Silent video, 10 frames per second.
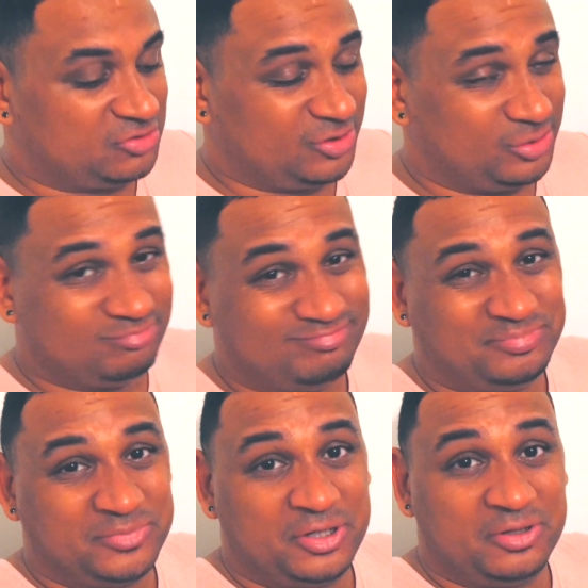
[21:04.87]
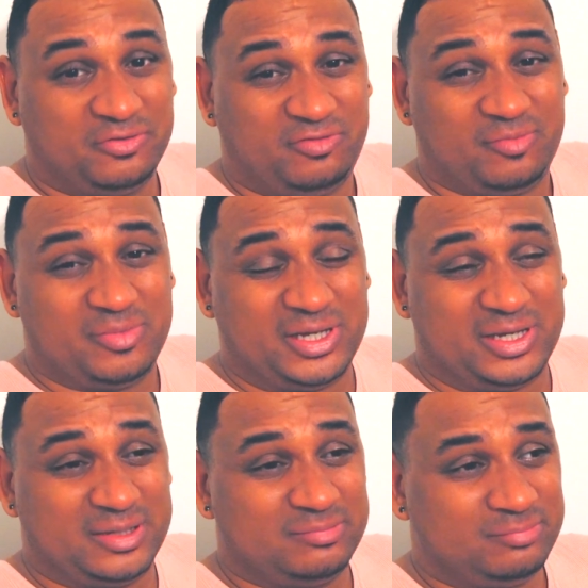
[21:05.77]
So for
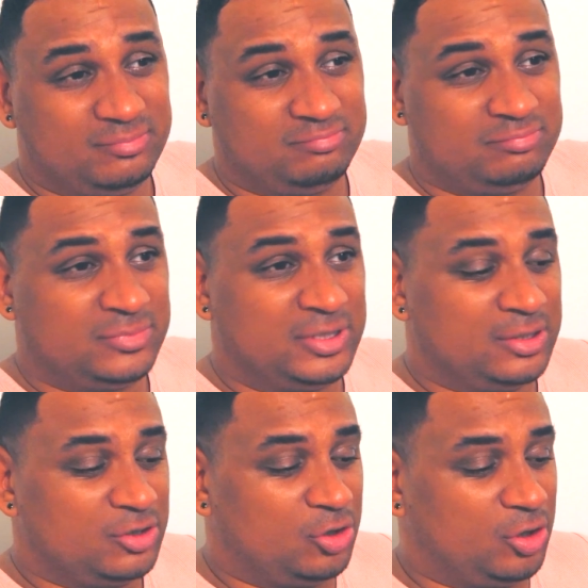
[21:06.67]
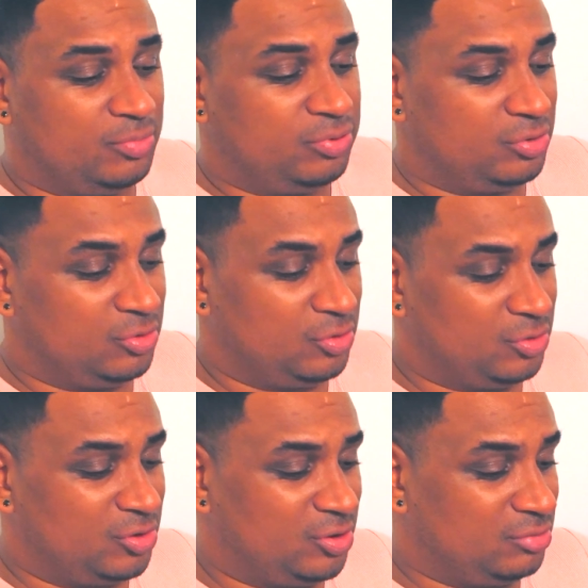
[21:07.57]
me, cop
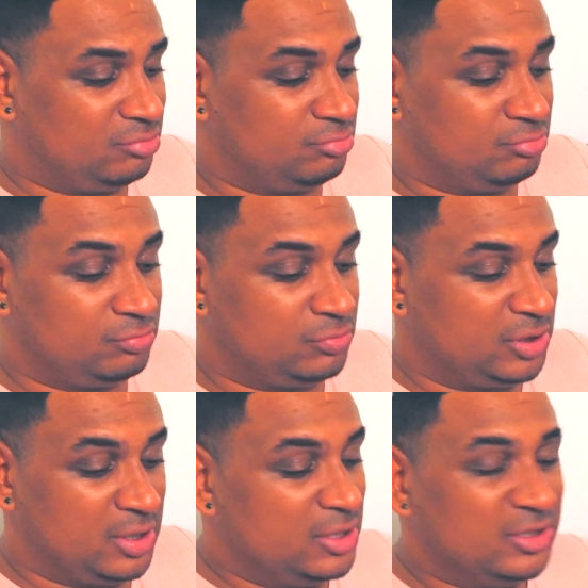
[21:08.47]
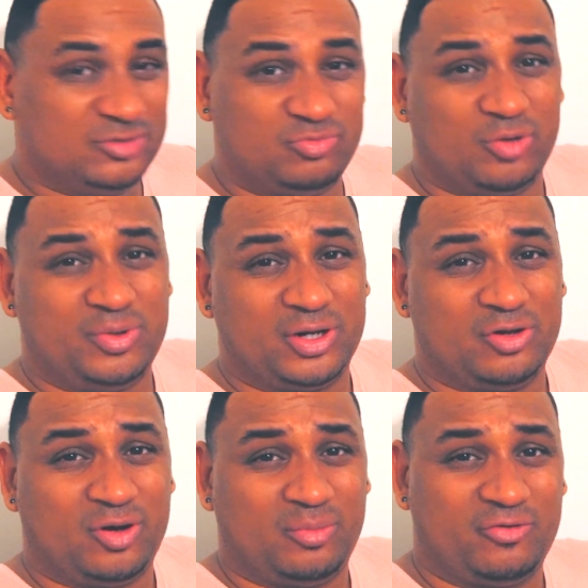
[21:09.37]
or not, probably a
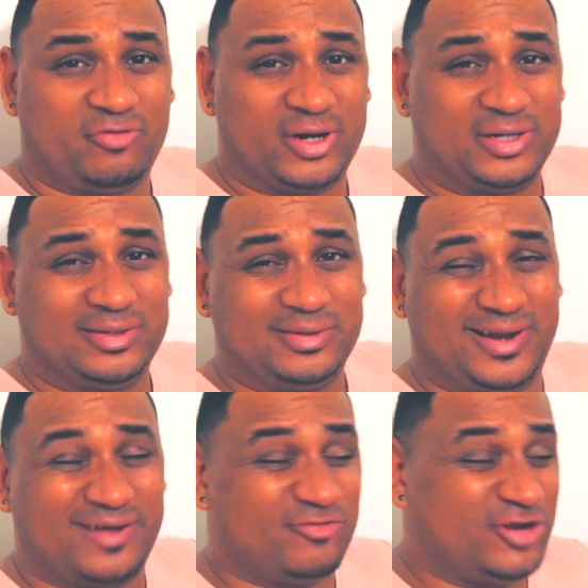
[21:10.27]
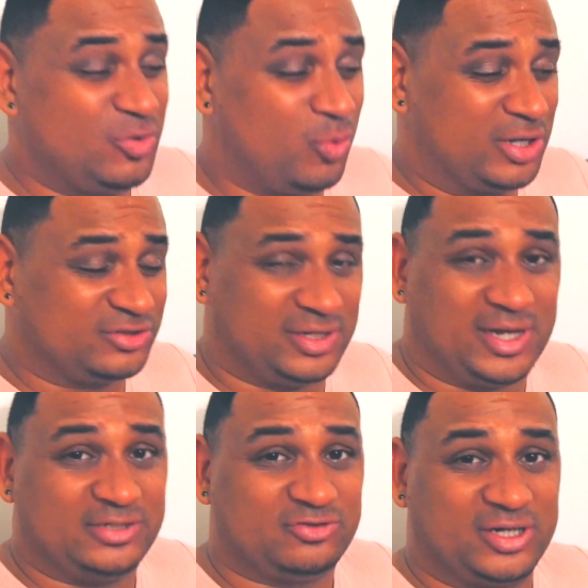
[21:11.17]
not, I'm afraid. And I really wanted to
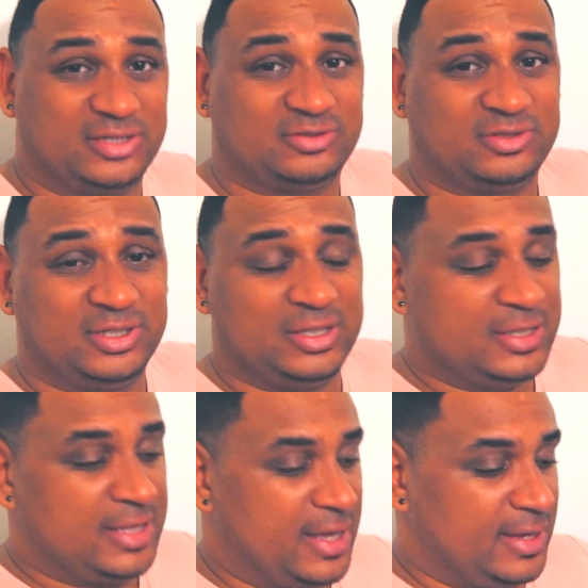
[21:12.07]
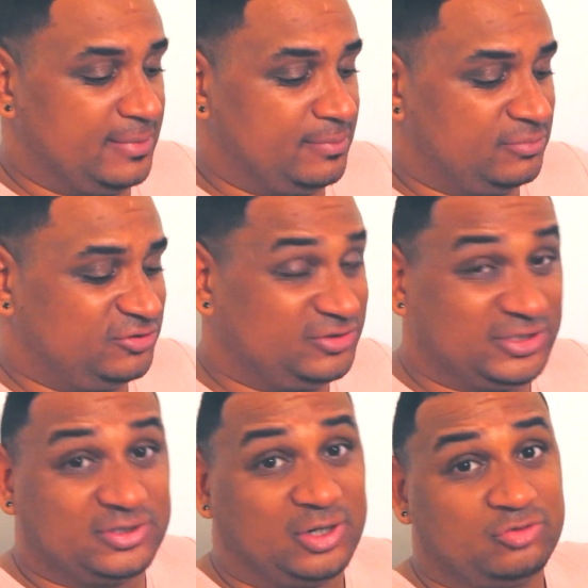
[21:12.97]
like these trainers.
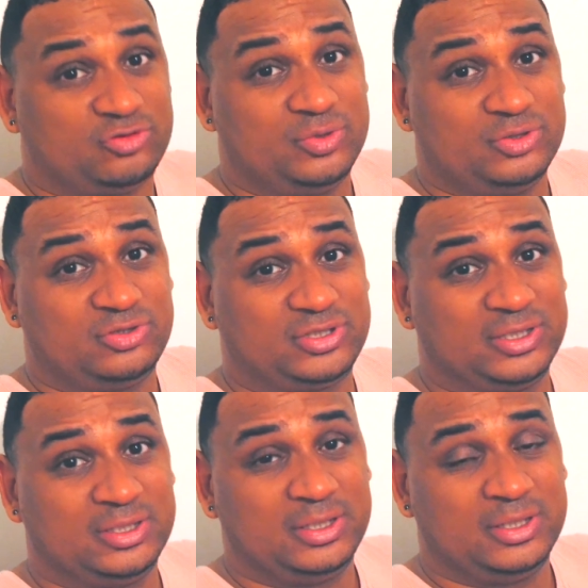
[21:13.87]
Stick to Ultra Boost.